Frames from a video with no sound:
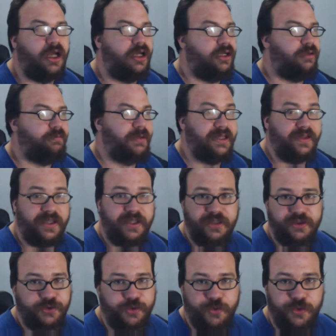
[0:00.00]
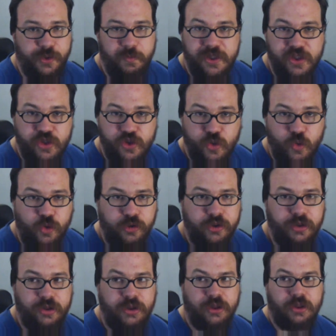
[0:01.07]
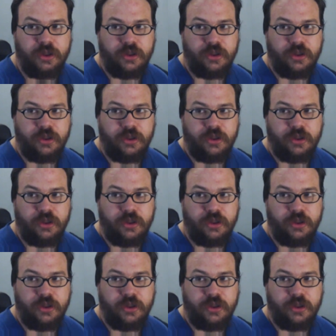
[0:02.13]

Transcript: My legs are going to be sore,